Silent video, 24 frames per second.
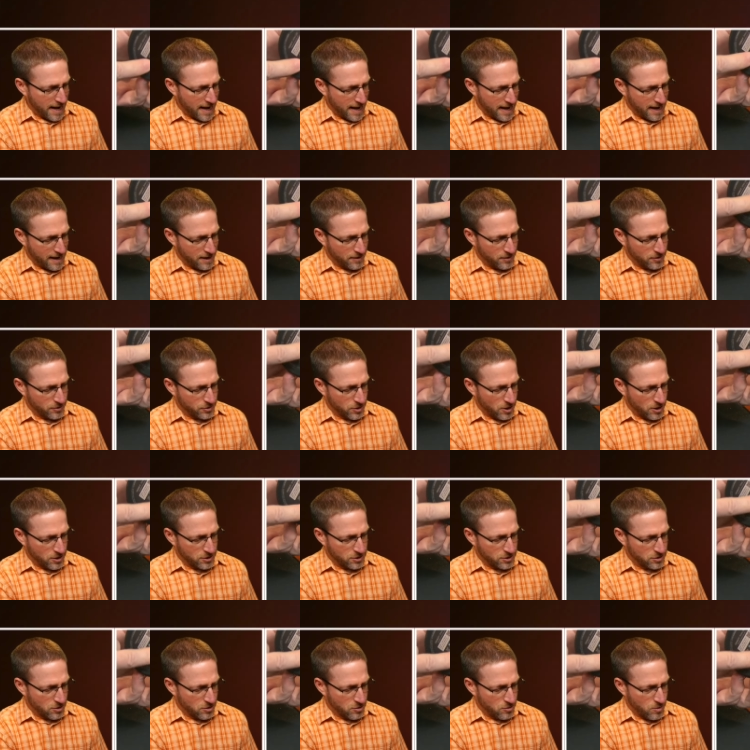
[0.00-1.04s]
And there's
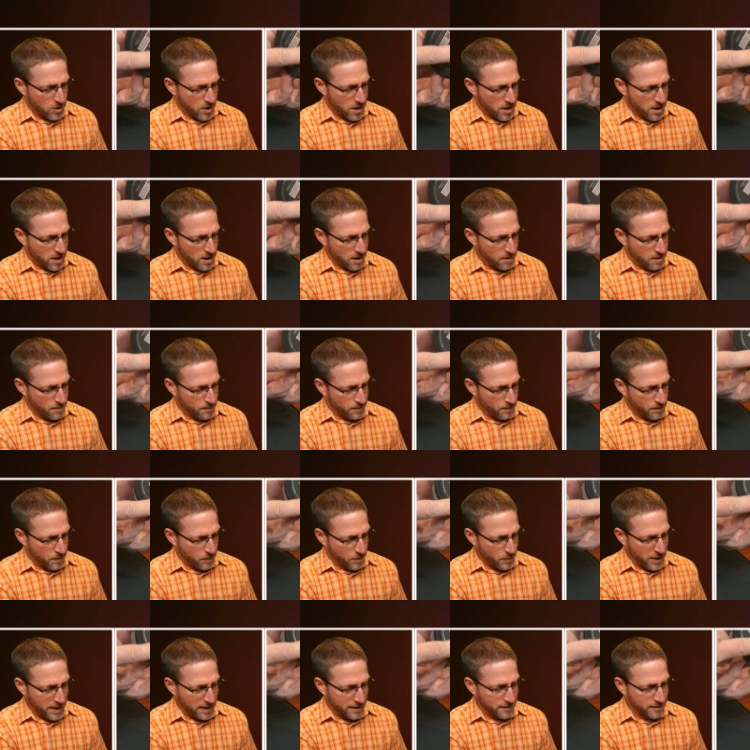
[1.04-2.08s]
also um,
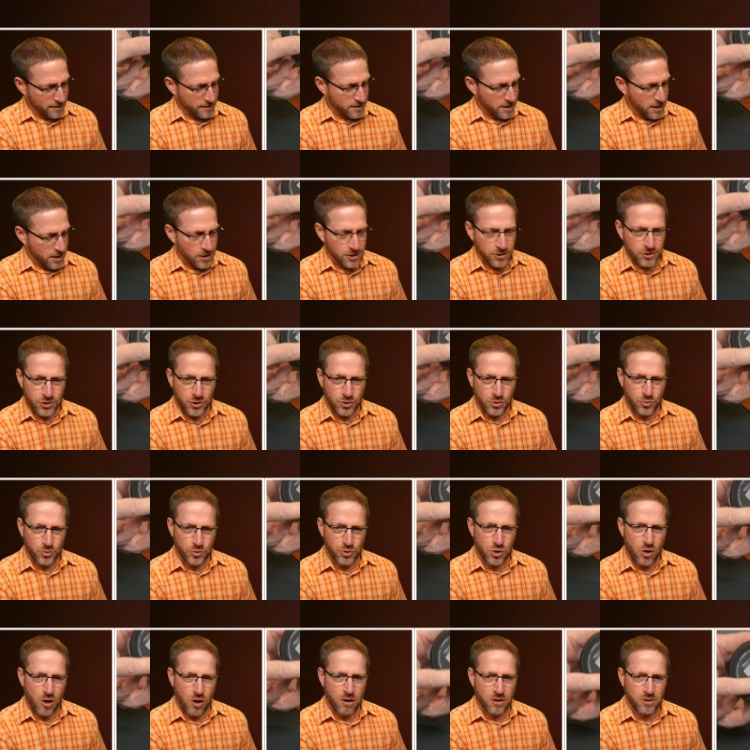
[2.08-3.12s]
pins to
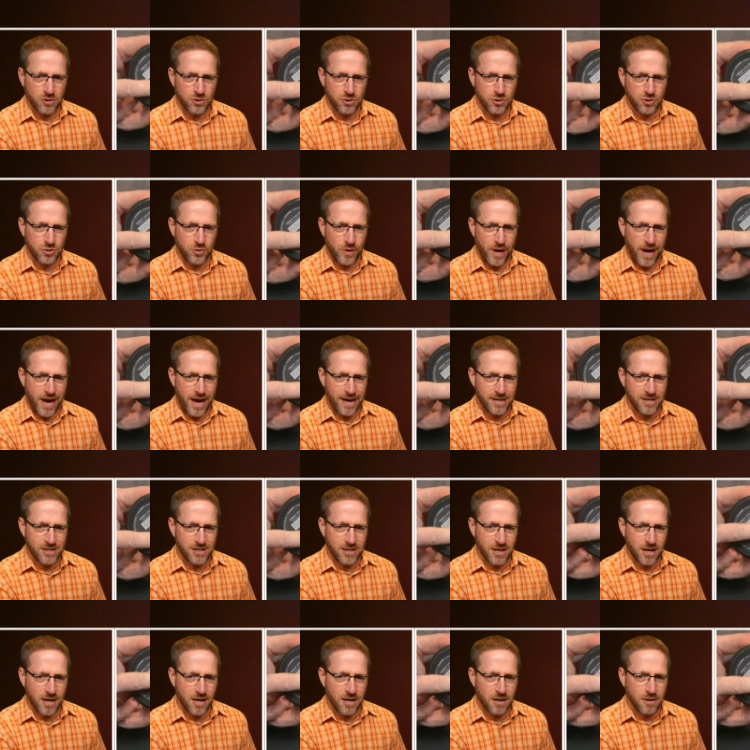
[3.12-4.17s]
talk to a
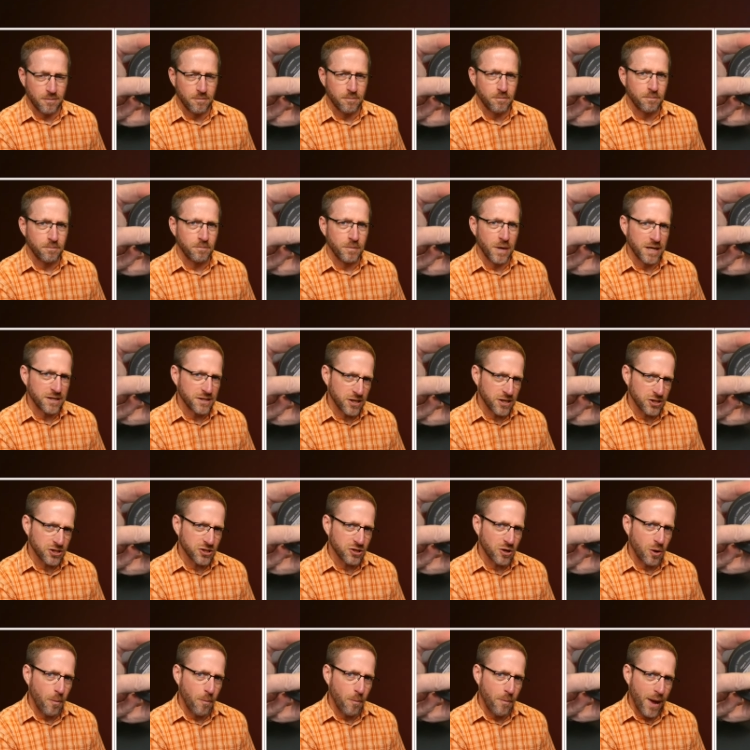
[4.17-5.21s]
uh,
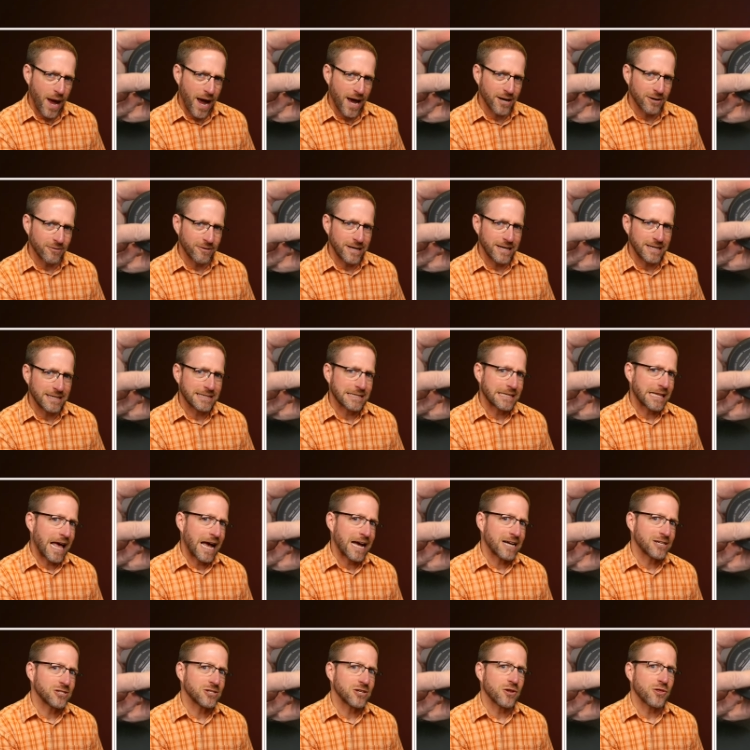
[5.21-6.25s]
additional battery
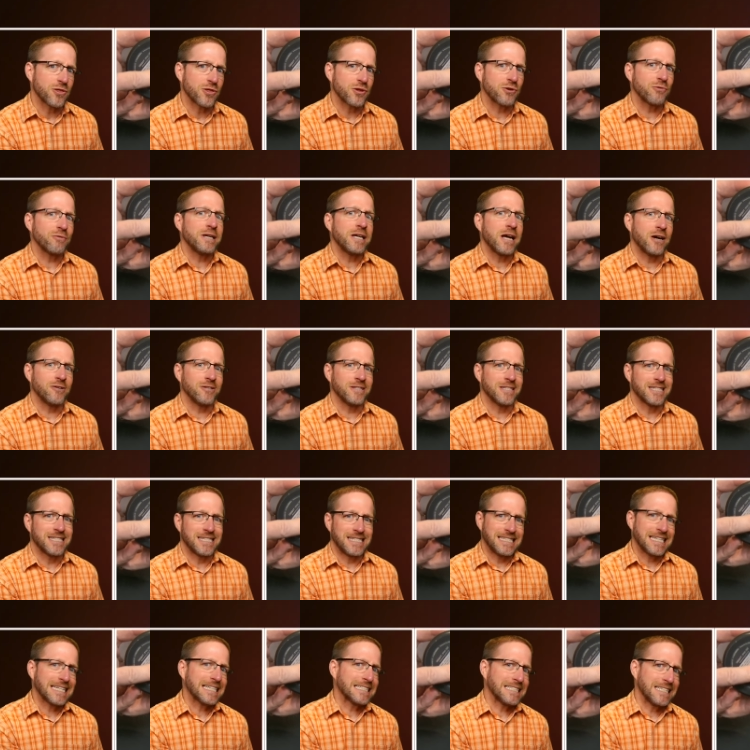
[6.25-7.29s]
slash
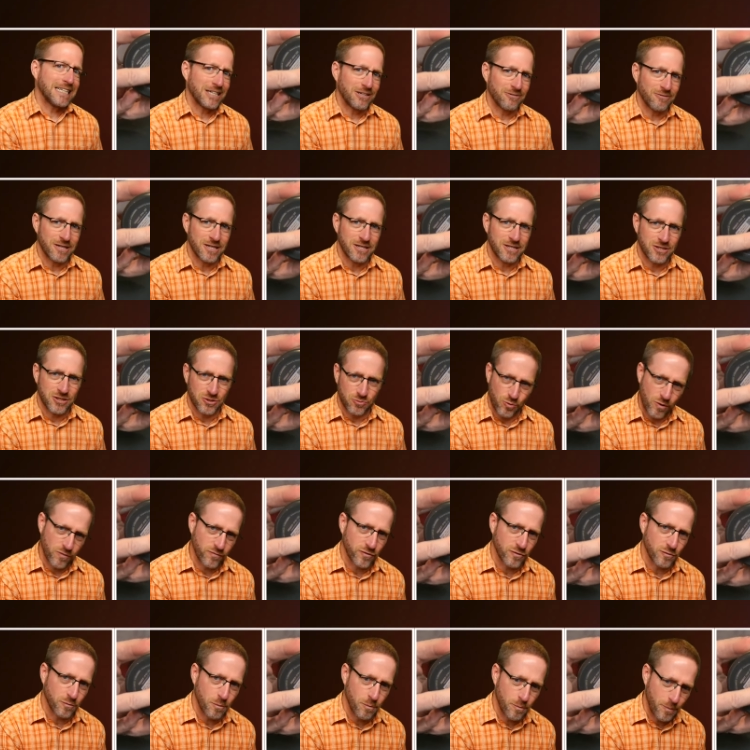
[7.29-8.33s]
360 degrees
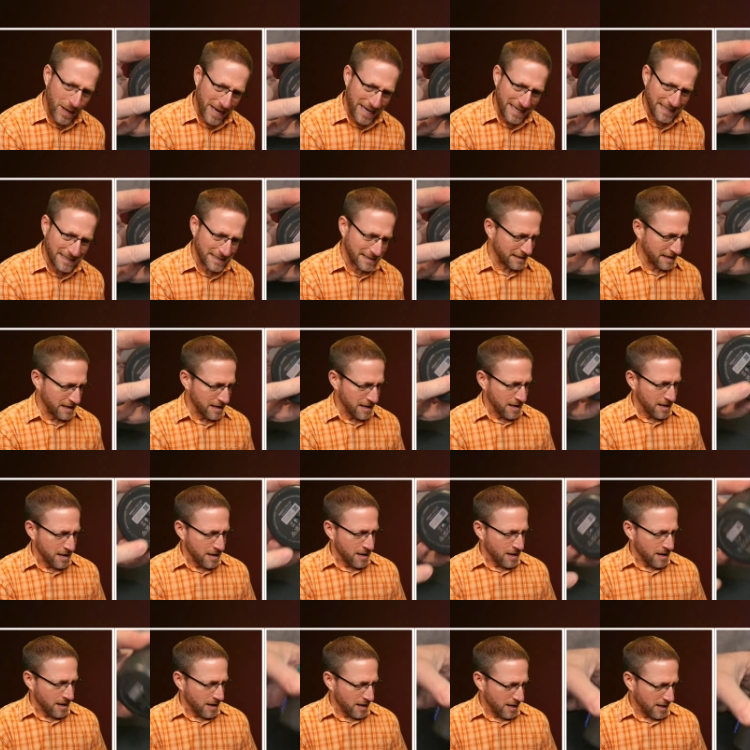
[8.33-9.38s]
swivel base.
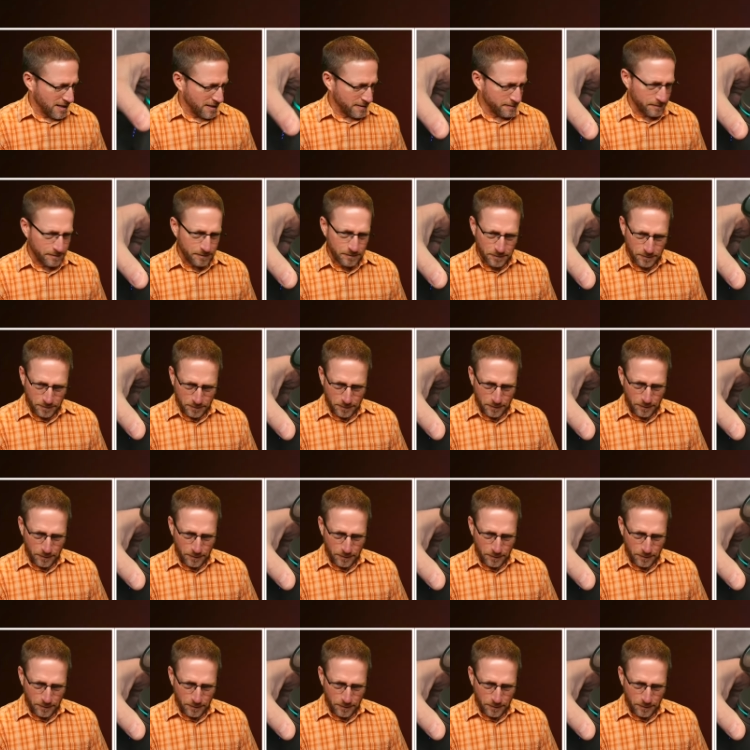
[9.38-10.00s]
Um,